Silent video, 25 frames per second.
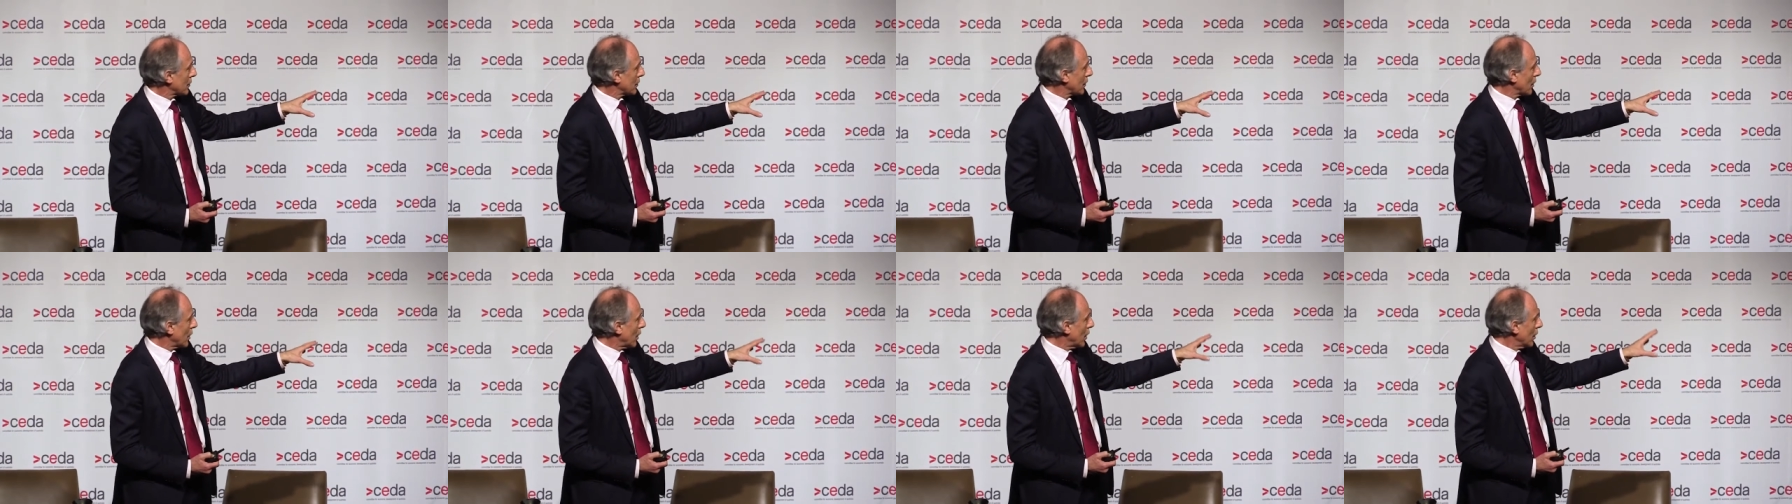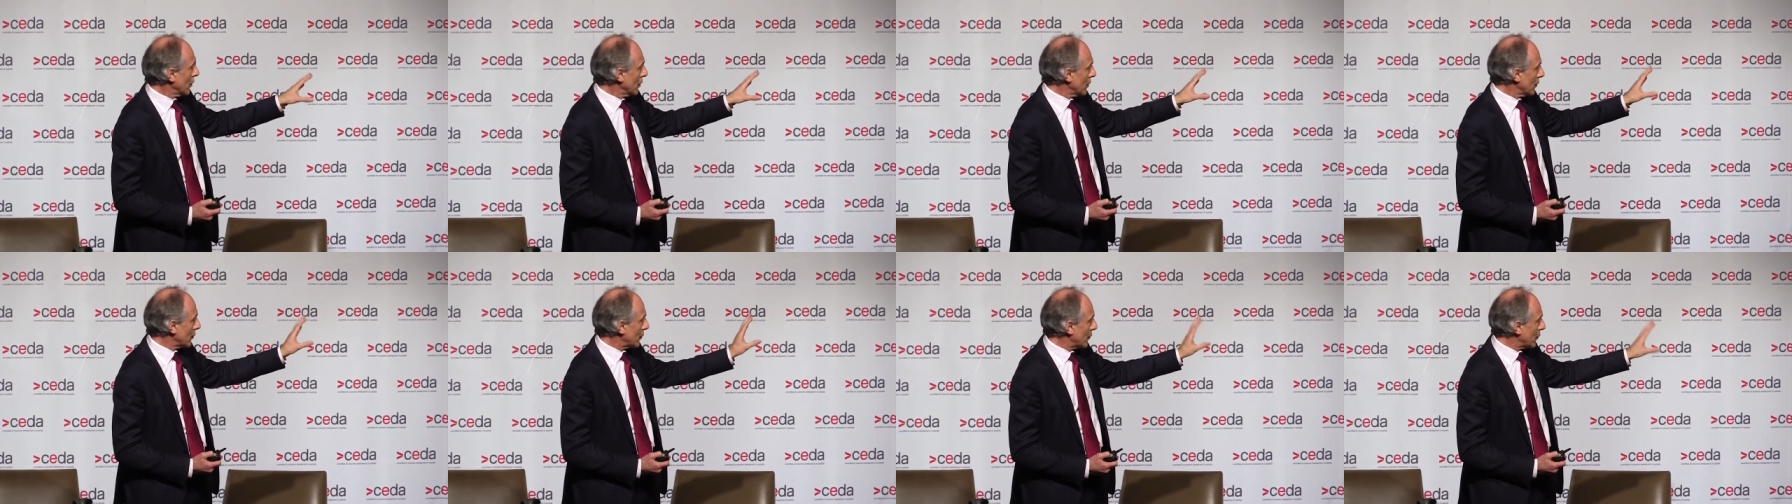So,
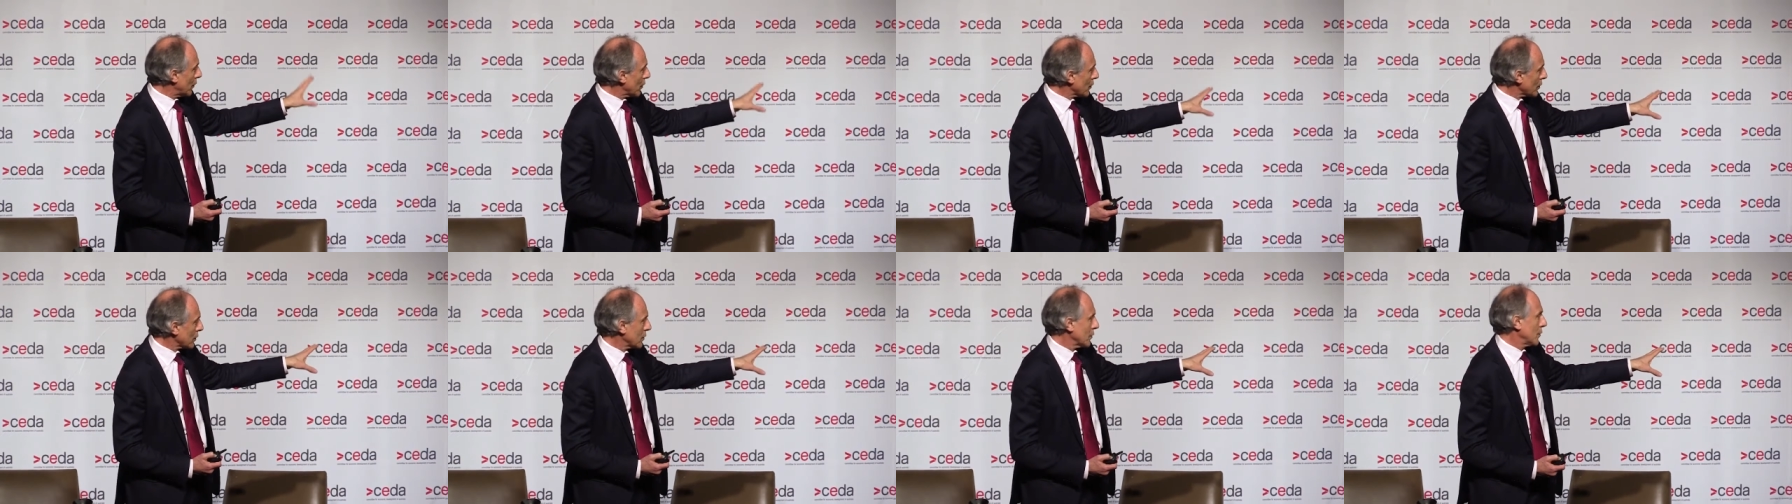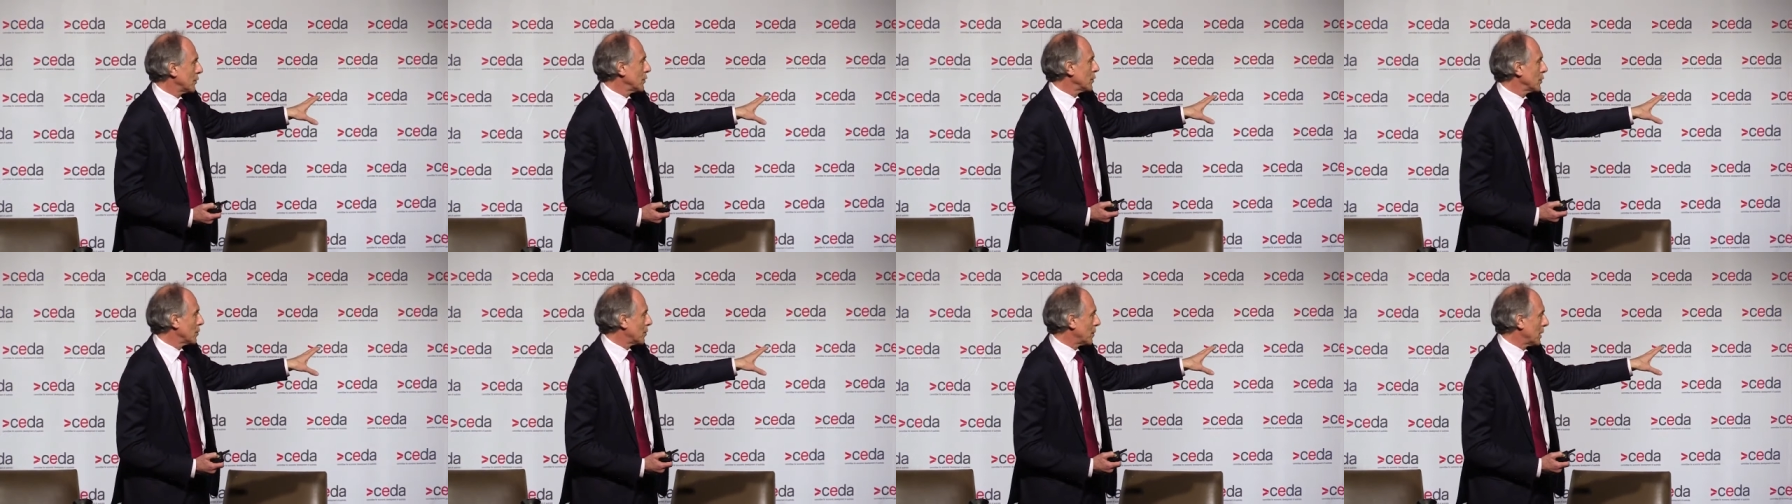on the fossil
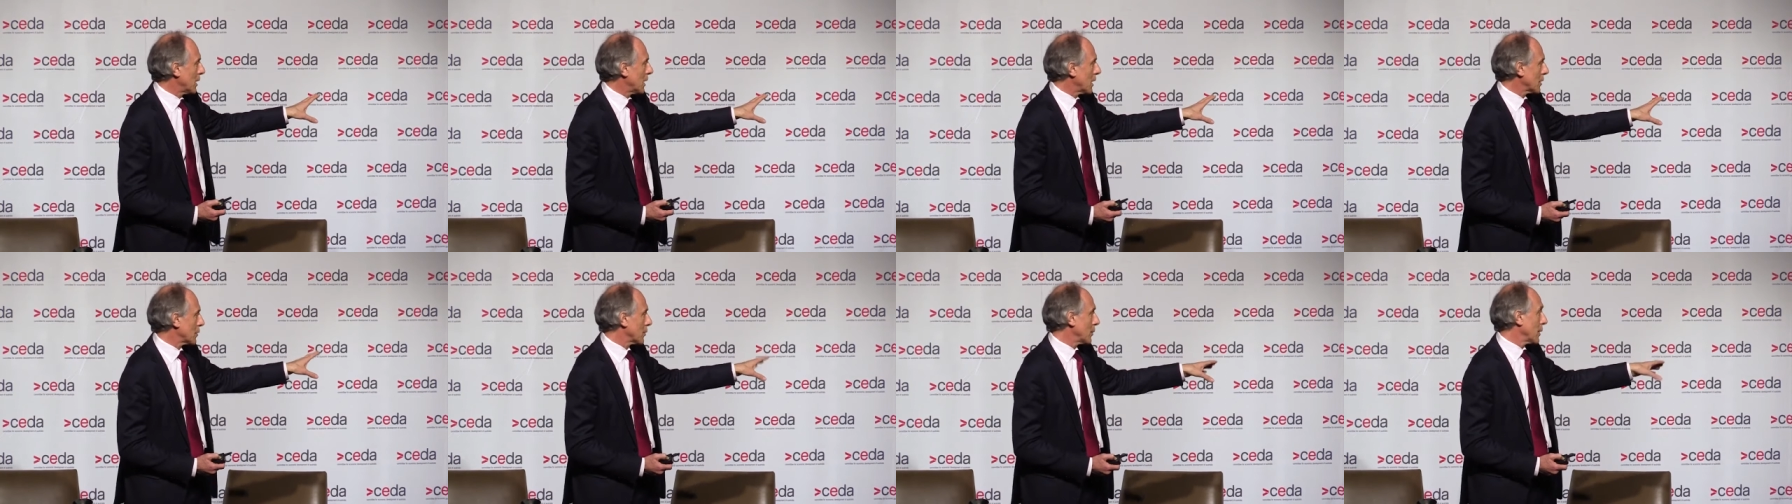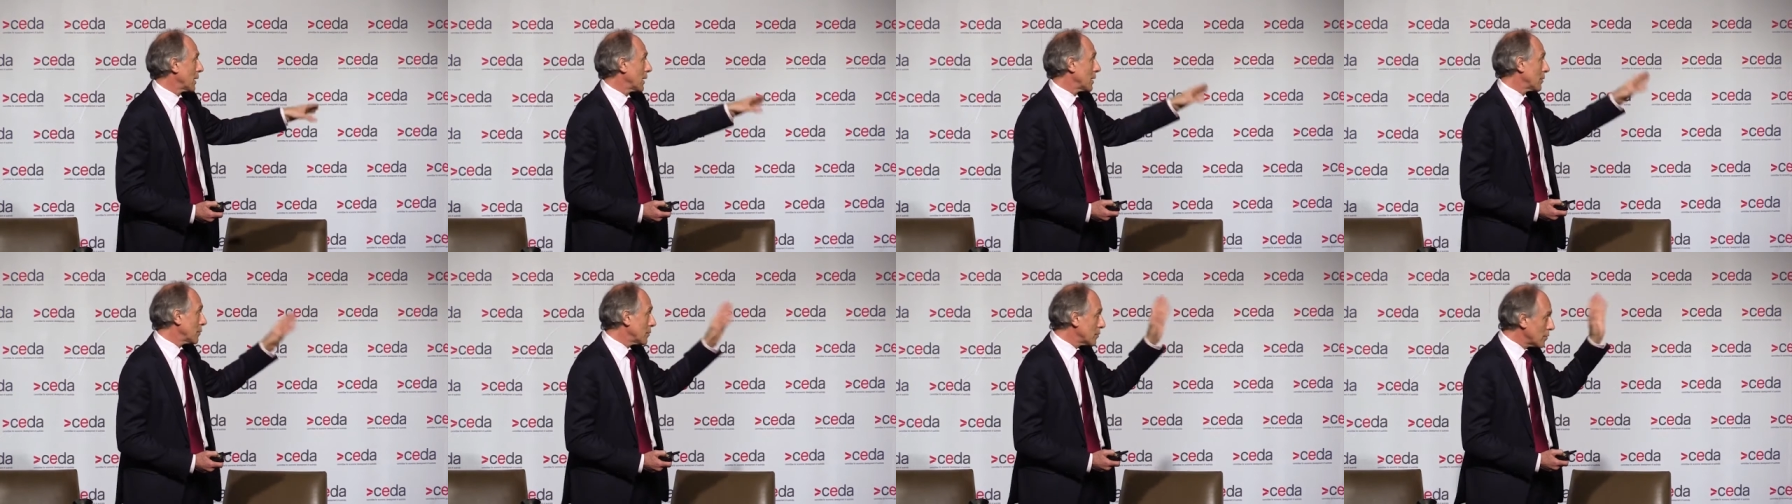fuel pathway,